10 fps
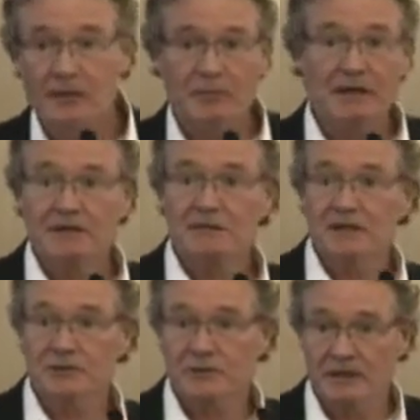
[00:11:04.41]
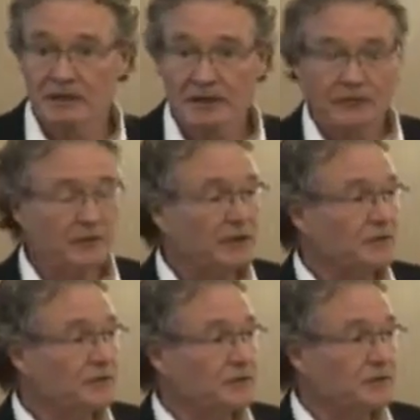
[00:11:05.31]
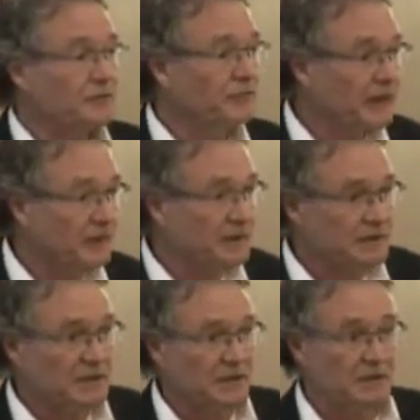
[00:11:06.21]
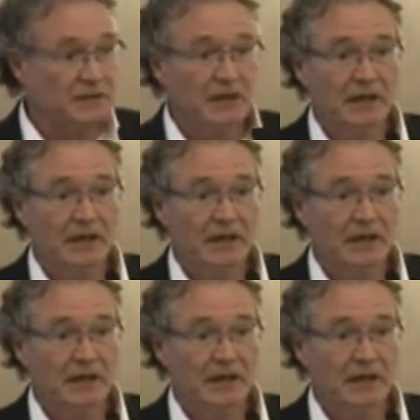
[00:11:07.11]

PSA screening, the effectiveness of vitamin Ds,